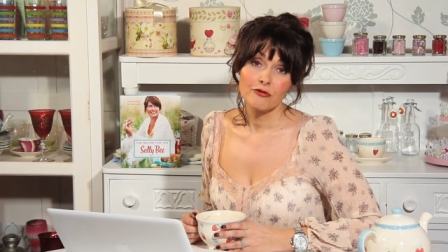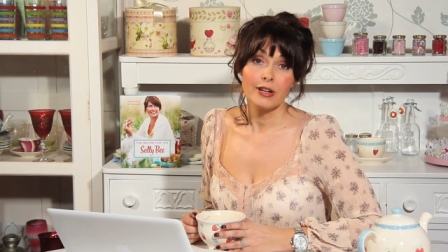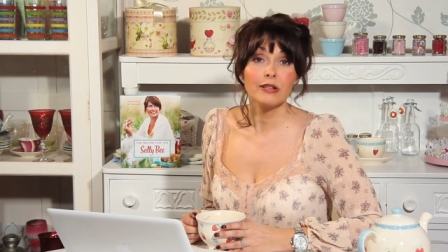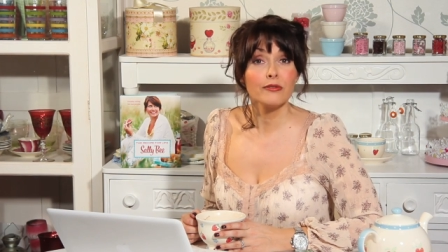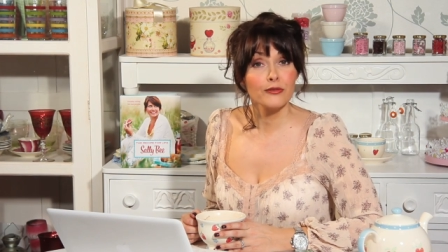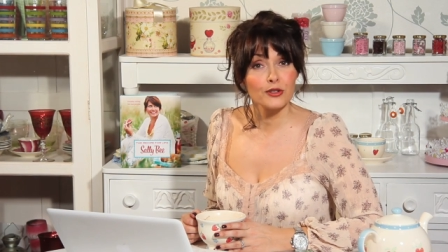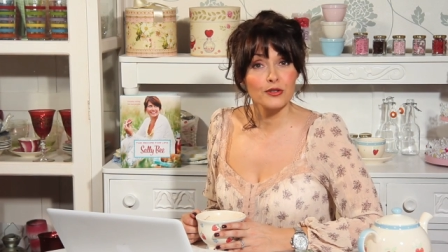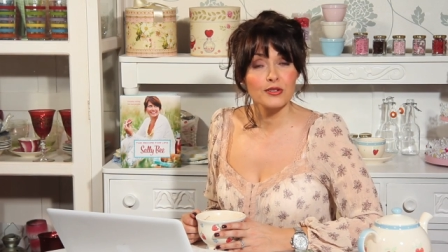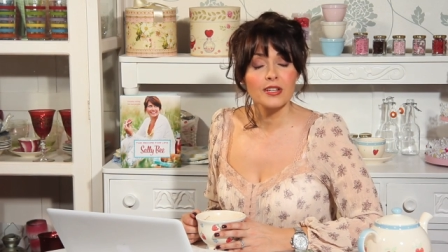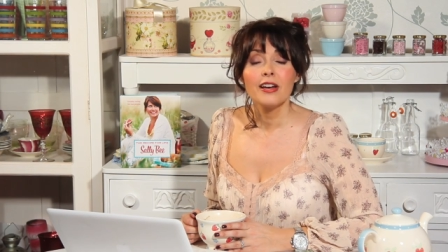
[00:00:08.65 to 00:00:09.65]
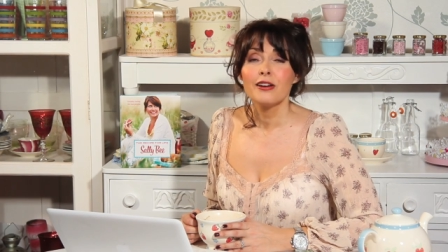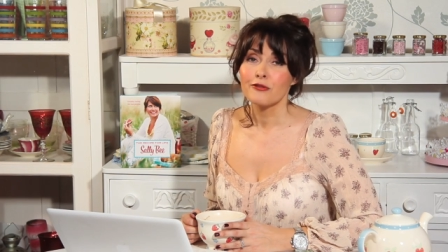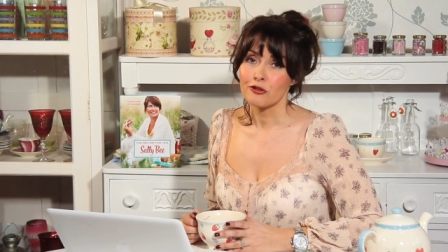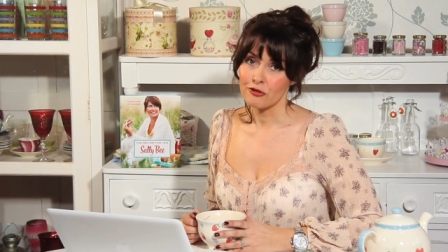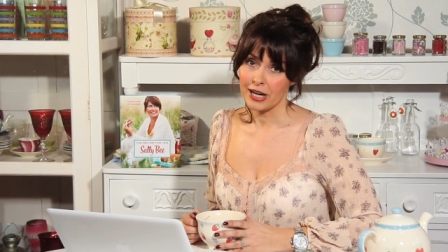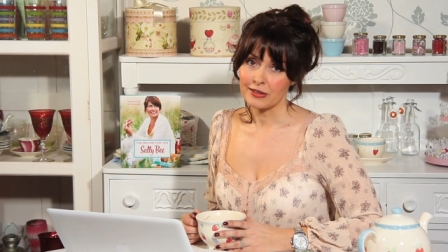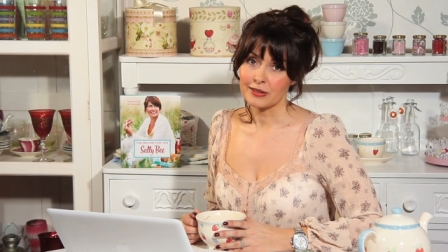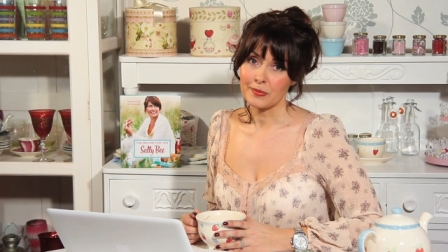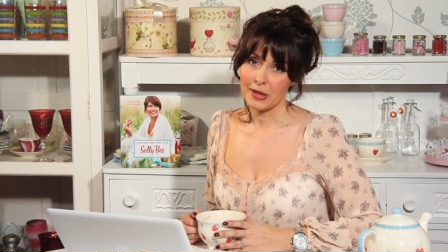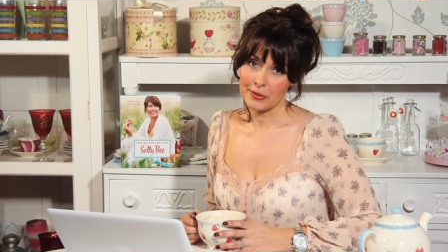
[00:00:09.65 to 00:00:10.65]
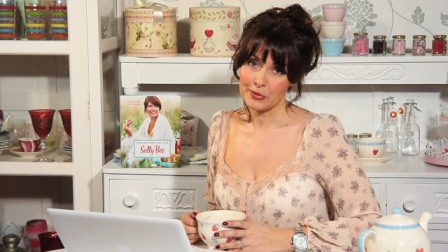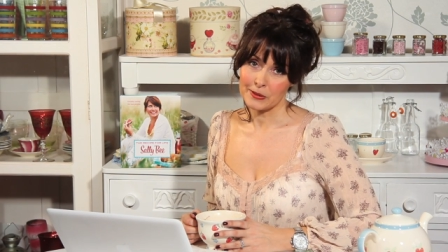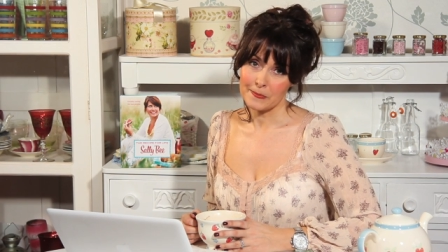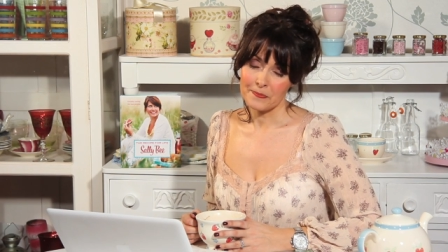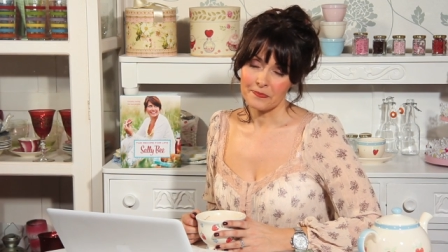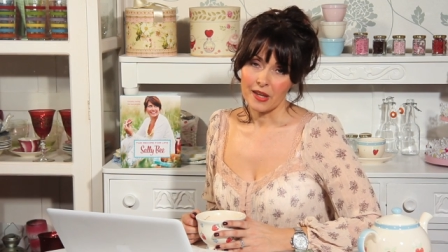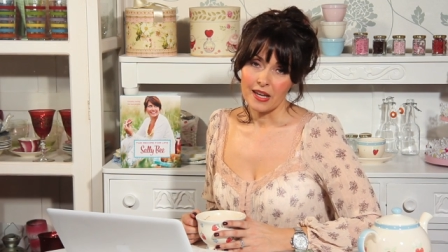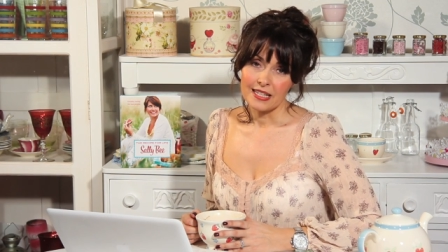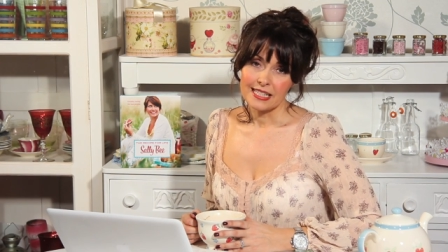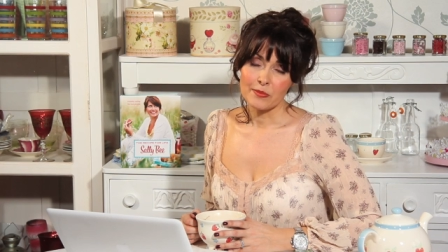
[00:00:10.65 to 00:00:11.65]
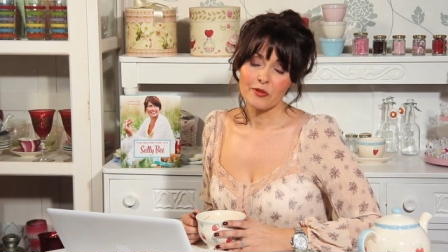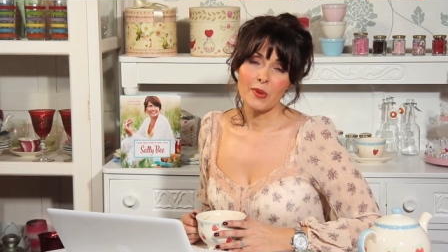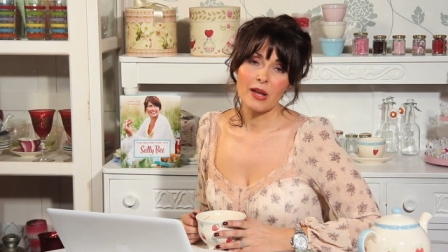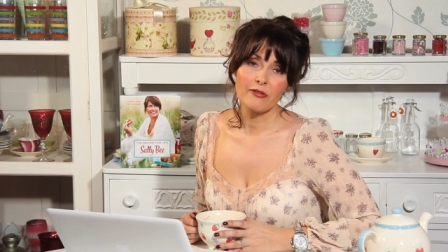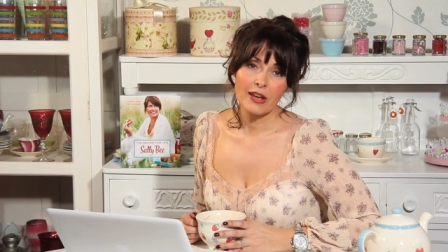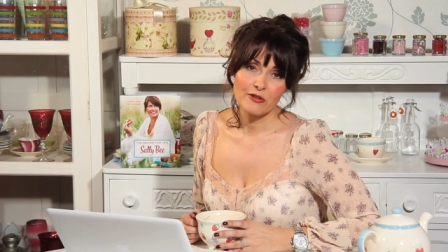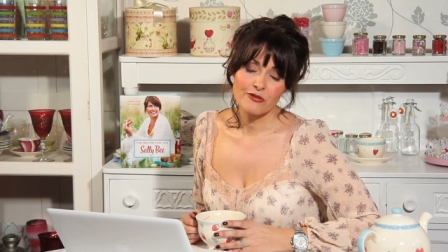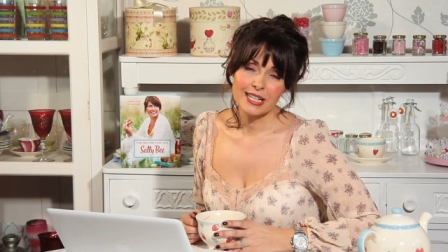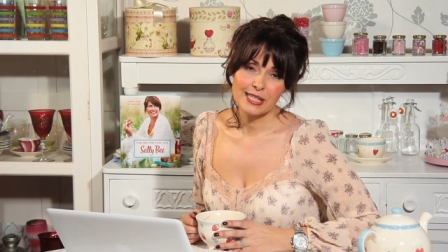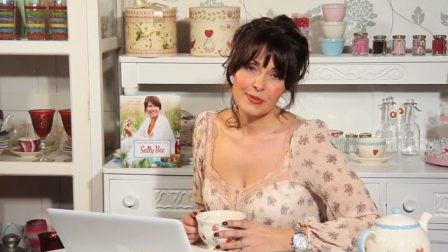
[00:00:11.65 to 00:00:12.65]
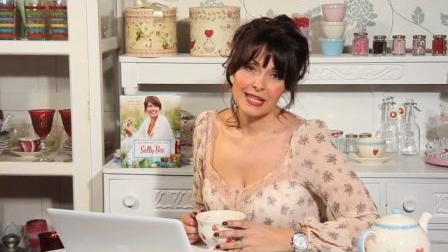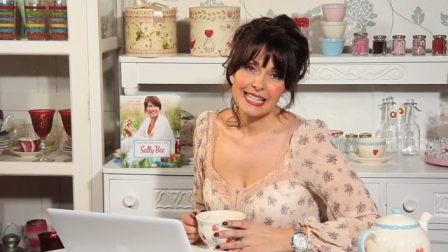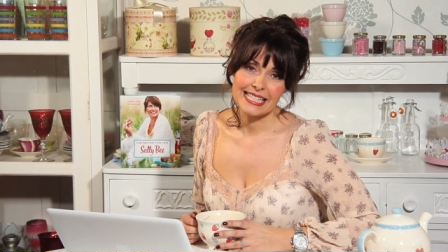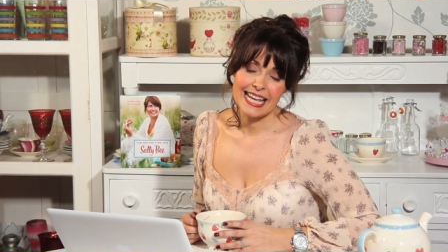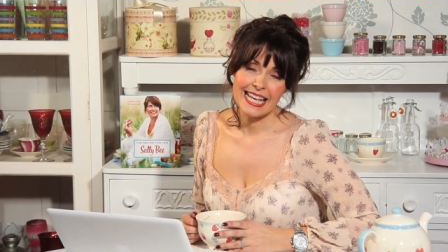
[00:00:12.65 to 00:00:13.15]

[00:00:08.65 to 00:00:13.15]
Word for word: real food for real people. Some of my favourite recipes